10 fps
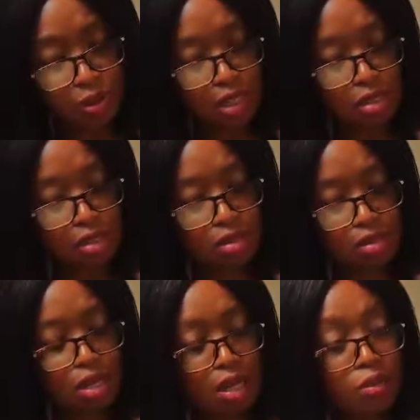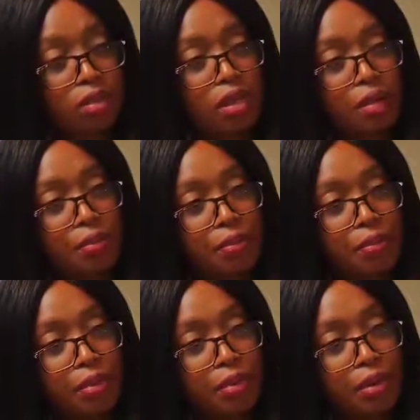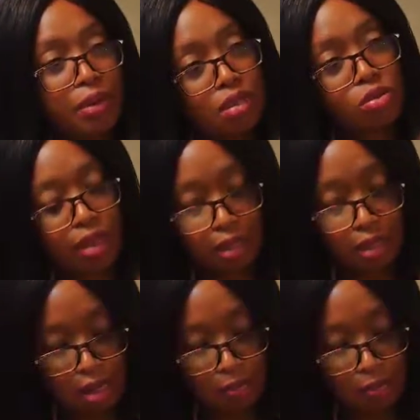do patients with diabetics know that